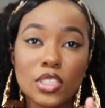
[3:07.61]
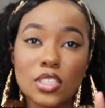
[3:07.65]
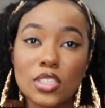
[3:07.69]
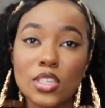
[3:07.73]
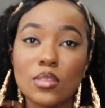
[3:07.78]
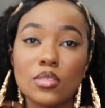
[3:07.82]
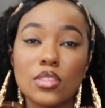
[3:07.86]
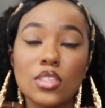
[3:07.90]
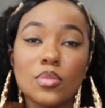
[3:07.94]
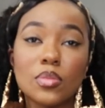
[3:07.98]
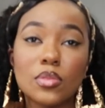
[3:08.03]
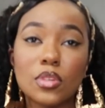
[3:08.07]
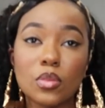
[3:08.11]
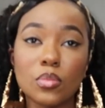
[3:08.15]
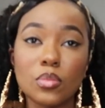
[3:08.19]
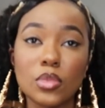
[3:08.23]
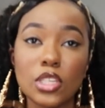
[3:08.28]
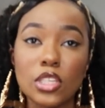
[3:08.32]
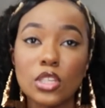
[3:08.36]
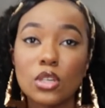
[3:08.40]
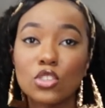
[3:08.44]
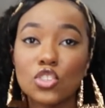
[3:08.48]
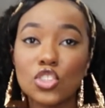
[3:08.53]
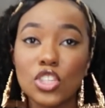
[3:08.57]
Stop sleeping on
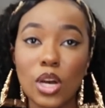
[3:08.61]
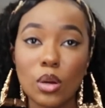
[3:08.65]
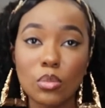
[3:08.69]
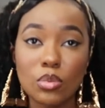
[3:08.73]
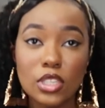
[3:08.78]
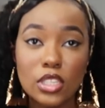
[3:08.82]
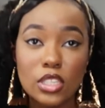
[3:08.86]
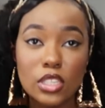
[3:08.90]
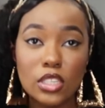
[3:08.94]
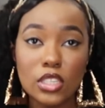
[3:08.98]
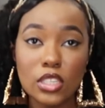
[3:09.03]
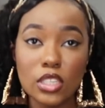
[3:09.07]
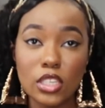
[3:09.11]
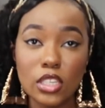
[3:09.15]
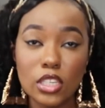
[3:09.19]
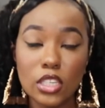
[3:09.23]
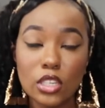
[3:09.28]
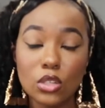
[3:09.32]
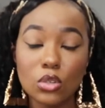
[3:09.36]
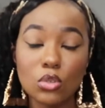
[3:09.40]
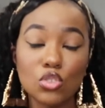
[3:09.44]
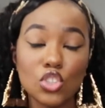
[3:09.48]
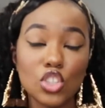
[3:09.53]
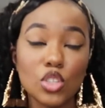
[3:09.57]
me. Go shop with the
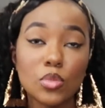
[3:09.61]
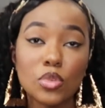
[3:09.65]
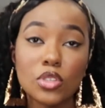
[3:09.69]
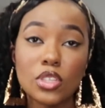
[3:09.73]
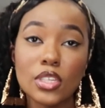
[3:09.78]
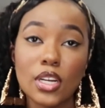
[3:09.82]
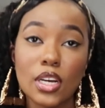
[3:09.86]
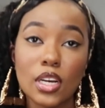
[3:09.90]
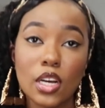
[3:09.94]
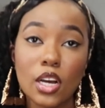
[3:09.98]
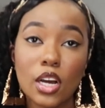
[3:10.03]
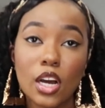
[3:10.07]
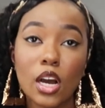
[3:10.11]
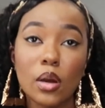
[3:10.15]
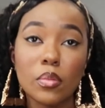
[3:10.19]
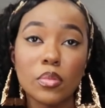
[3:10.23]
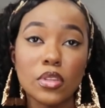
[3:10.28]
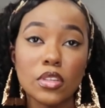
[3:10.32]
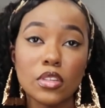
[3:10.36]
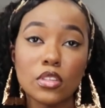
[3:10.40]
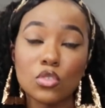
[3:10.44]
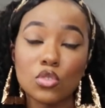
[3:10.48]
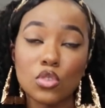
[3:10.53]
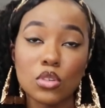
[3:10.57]
kid. whosshebeauty.com
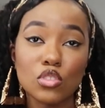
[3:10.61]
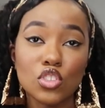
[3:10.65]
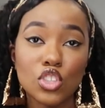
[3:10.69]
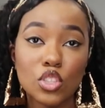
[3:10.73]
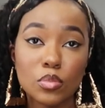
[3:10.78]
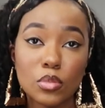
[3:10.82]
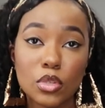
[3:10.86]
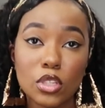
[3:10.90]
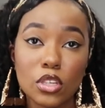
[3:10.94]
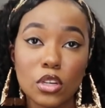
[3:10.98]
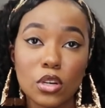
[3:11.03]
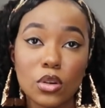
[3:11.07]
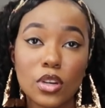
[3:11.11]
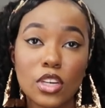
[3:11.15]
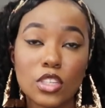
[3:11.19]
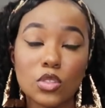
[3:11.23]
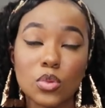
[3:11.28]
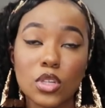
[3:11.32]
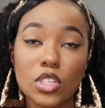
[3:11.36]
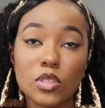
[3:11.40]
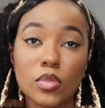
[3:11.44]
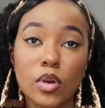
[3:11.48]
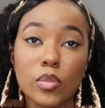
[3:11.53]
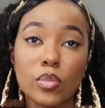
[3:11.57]
in the description below as
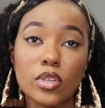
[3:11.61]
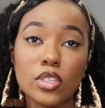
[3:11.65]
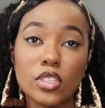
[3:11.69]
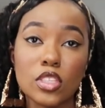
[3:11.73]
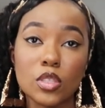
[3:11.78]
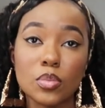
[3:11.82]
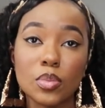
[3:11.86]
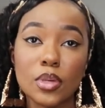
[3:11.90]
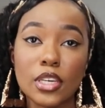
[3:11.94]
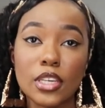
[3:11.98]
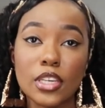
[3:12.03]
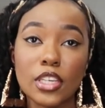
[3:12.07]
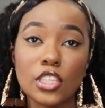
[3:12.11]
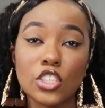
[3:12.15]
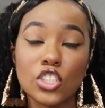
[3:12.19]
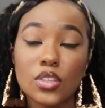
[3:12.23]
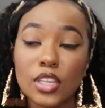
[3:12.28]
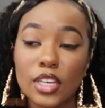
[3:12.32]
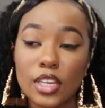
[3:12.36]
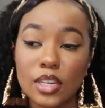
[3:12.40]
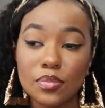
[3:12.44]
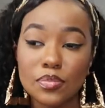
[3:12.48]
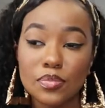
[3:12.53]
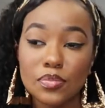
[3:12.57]
well as my business page. So
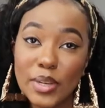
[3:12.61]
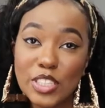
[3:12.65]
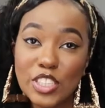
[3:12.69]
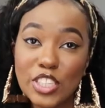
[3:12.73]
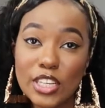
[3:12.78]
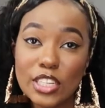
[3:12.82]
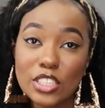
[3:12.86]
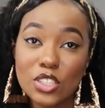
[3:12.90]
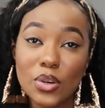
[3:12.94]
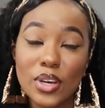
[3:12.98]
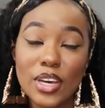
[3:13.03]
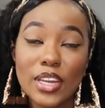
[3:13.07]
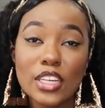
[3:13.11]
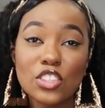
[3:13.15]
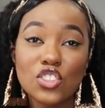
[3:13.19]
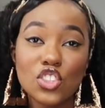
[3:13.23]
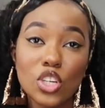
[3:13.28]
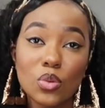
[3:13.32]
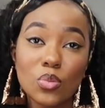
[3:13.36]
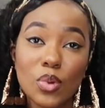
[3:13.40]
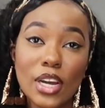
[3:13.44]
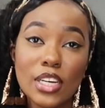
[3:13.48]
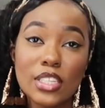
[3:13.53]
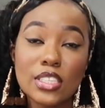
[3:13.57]
yeah. But yeah, let's go ahead and
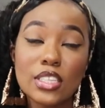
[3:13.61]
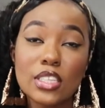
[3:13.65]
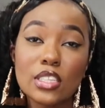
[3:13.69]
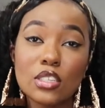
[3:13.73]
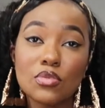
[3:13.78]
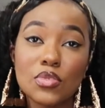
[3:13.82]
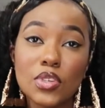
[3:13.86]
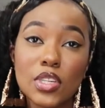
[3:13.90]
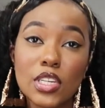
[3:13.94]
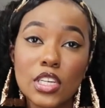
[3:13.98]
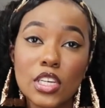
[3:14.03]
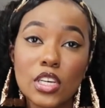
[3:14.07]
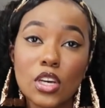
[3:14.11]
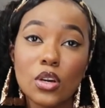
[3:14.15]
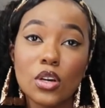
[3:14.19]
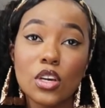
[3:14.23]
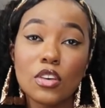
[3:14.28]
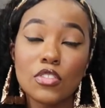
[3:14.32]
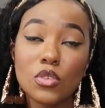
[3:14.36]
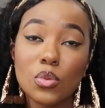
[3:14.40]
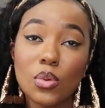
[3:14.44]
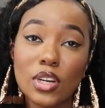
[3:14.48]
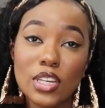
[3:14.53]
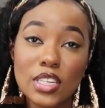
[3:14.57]
jump right into this video.
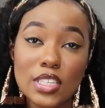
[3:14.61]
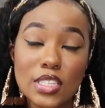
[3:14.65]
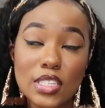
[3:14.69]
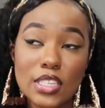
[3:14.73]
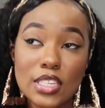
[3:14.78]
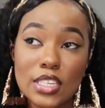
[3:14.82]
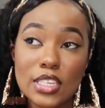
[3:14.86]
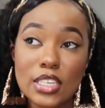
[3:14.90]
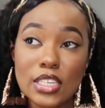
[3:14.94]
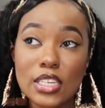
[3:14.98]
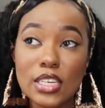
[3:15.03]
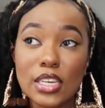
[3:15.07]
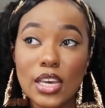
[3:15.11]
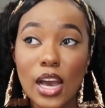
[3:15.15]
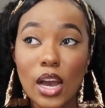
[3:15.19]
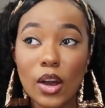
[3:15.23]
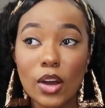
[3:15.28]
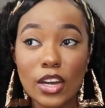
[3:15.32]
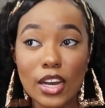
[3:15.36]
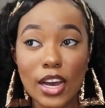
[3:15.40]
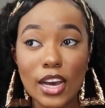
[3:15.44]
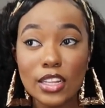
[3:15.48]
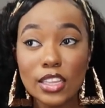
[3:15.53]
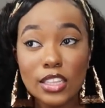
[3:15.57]
If you want to see how
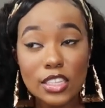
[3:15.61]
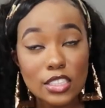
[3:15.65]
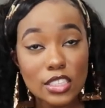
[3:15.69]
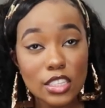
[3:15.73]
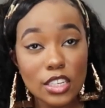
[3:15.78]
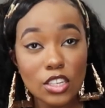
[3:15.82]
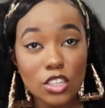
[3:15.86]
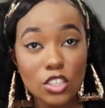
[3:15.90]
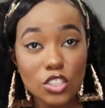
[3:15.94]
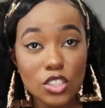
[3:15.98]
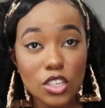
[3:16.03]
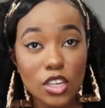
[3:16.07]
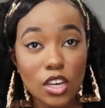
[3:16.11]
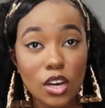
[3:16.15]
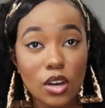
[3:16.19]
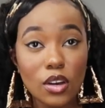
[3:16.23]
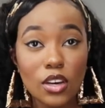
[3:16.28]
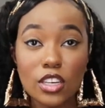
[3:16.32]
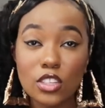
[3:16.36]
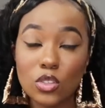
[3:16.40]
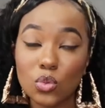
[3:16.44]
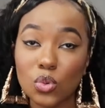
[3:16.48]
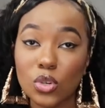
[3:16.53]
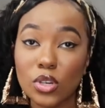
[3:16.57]
I got this hair hairstyle
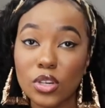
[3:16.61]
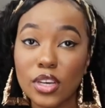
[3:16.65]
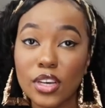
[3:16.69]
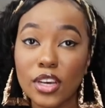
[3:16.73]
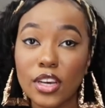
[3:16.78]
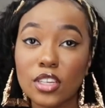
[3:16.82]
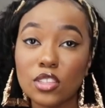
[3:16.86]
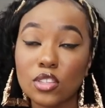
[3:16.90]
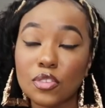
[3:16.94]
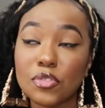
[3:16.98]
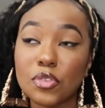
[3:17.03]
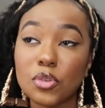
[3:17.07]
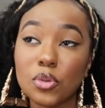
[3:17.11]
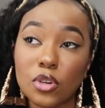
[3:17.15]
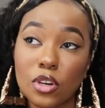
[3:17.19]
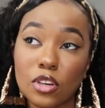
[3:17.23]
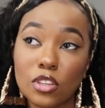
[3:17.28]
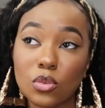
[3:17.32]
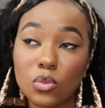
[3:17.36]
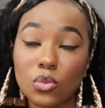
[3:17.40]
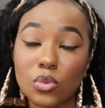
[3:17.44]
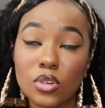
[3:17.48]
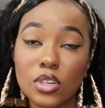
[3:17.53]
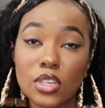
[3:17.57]
as well as a few
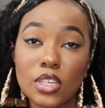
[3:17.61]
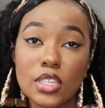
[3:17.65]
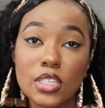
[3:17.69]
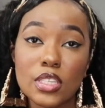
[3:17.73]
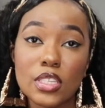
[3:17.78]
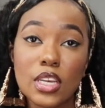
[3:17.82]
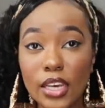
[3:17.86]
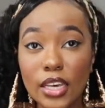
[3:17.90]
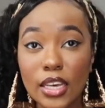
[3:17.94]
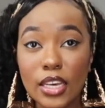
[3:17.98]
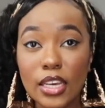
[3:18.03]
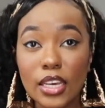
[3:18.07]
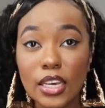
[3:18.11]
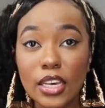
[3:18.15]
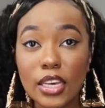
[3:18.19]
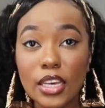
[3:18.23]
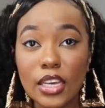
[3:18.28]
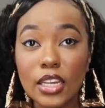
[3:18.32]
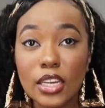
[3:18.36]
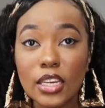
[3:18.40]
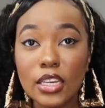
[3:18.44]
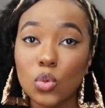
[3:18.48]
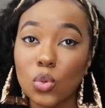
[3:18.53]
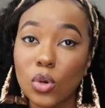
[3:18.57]
other ones.
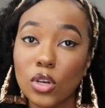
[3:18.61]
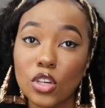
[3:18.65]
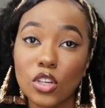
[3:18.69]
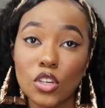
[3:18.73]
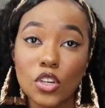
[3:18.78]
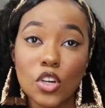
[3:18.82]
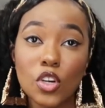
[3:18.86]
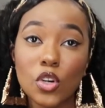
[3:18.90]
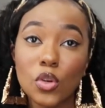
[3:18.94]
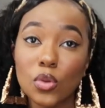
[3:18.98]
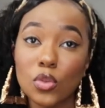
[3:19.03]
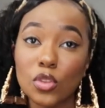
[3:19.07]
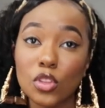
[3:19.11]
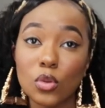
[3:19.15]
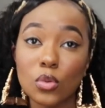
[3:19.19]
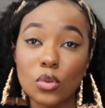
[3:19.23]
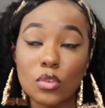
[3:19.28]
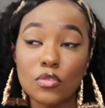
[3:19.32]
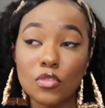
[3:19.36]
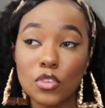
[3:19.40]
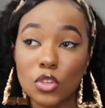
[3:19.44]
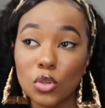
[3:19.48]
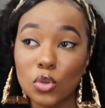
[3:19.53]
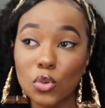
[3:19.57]
And you wanna know the
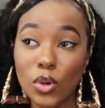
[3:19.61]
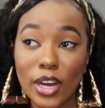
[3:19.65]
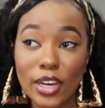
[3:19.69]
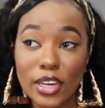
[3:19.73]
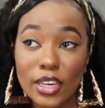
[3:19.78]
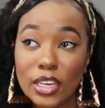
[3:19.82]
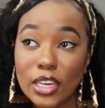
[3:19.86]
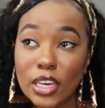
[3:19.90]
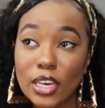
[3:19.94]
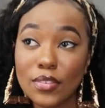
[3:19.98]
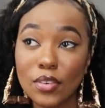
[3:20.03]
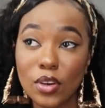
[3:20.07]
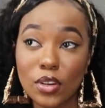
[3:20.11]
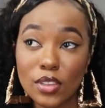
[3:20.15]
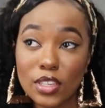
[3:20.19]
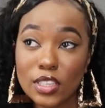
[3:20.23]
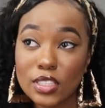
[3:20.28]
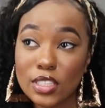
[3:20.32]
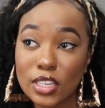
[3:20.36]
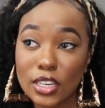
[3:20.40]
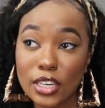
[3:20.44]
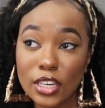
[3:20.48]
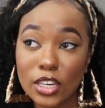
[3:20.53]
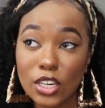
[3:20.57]
review I gave on
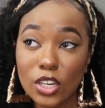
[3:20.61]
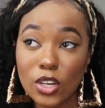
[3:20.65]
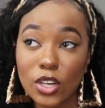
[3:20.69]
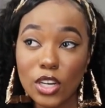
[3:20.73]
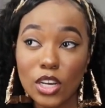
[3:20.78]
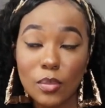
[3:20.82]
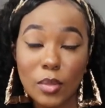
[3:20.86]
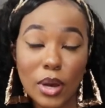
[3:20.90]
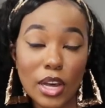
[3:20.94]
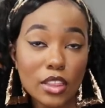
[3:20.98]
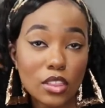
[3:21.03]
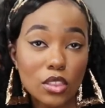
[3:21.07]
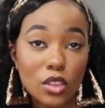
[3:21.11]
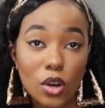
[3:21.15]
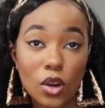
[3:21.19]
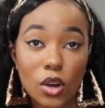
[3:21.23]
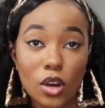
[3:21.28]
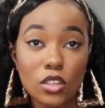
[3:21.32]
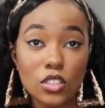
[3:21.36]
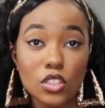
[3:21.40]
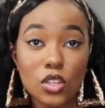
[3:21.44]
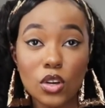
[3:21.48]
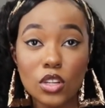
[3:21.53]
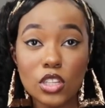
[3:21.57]
this hair and my
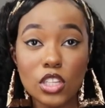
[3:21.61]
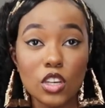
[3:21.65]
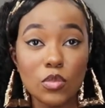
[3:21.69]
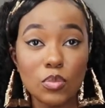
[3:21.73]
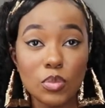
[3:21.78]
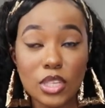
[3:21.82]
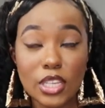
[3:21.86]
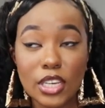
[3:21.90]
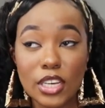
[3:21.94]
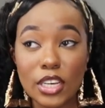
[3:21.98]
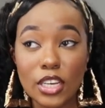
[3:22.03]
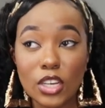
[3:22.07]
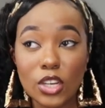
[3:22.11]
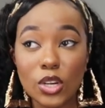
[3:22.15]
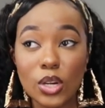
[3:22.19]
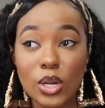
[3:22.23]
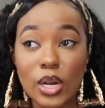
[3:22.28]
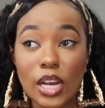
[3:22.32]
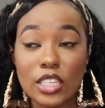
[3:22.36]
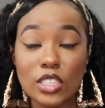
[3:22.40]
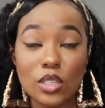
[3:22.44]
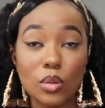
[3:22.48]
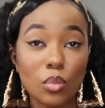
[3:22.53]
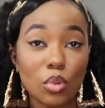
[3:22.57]
thoughts all Luvme
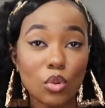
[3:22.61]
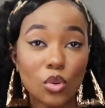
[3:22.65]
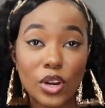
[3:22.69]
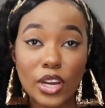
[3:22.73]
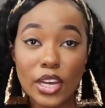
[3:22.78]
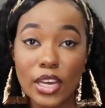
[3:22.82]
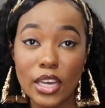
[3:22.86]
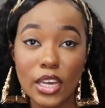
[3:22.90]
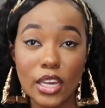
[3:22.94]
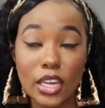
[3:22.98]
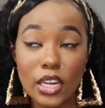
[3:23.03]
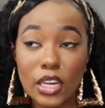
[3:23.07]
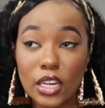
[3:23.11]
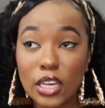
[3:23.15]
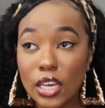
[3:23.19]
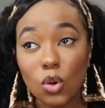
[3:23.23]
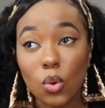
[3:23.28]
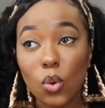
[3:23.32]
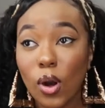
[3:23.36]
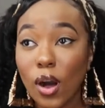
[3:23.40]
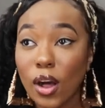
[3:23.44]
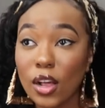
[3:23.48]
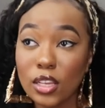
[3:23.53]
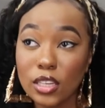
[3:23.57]
Hair as a brand, the
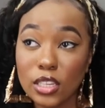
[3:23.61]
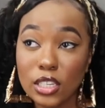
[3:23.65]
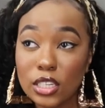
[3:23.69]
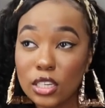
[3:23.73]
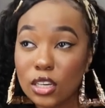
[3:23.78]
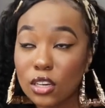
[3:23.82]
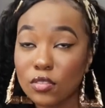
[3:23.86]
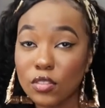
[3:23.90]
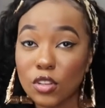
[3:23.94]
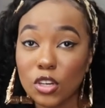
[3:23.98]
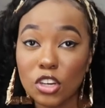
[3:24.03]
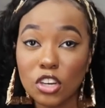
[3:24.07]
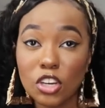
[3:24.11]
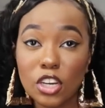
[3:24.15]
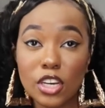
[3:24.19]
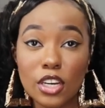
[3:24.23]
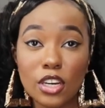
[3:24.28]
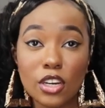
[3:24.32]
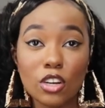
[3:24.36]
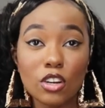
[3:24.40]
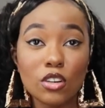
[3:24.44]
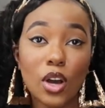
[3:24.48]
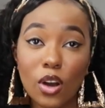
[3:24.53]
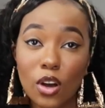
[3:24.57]
quality of their
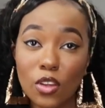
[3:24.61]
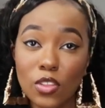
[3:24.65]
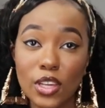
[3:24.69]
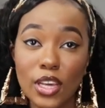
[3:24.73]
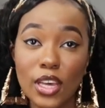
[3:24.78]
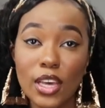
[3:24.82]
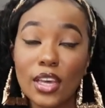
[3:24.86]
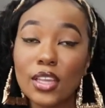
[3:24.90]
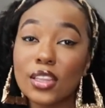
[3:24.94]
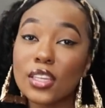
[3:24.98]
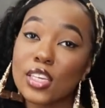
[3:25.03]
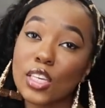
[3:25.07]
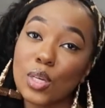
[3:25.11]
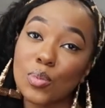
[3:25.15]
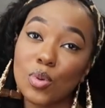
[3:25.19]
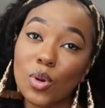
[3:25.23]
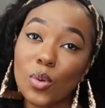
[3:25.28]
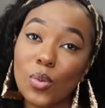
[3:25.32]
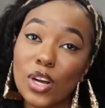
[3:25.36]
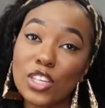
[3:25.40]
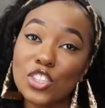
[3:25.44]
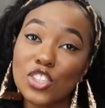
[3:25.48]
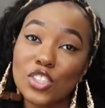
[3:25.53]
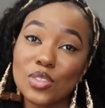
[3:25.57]
hair, all that, then keep on
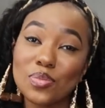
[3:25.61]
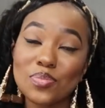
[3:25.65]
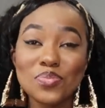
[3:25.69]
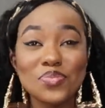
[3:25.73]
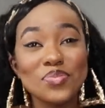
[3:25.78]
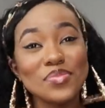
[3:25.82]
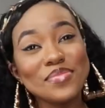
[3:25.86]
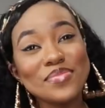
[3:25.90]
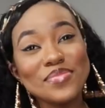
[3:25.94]
watching.